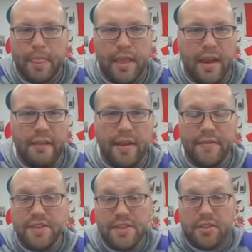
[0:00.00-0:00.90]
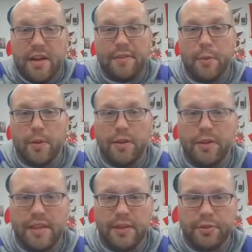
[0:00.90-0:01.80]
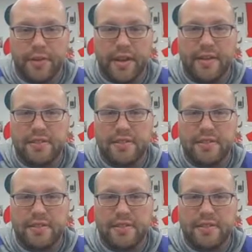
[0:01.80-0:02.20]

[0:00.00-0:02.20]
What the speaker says: And this is the graph that we're going to take a look at.